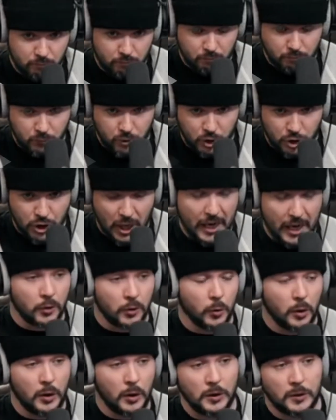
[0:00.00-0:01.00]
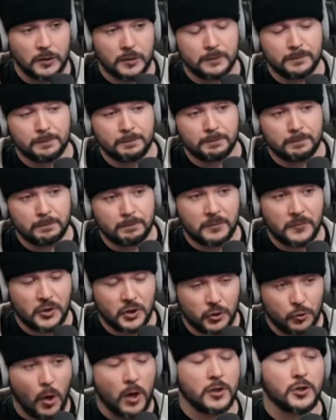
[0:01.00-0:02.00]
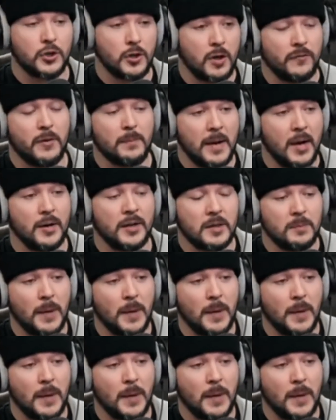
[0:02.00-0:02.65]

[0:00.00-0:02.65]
General structure of American